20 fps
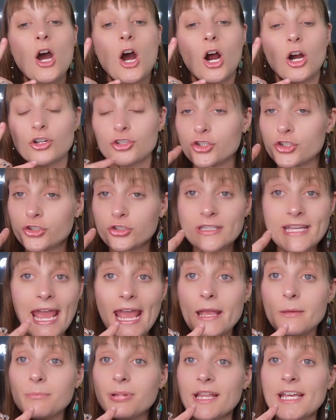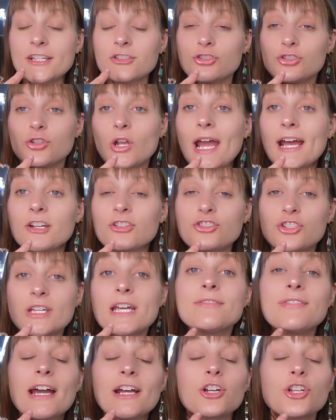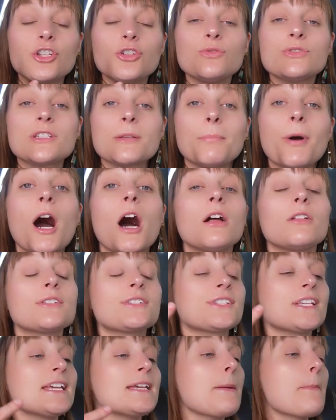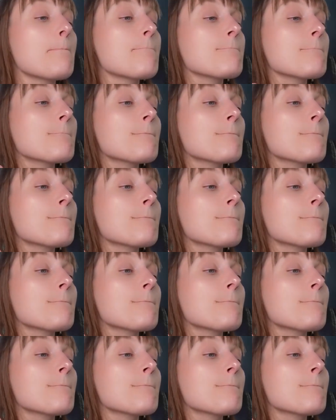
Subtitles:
our game plan strategy of how to use the policy,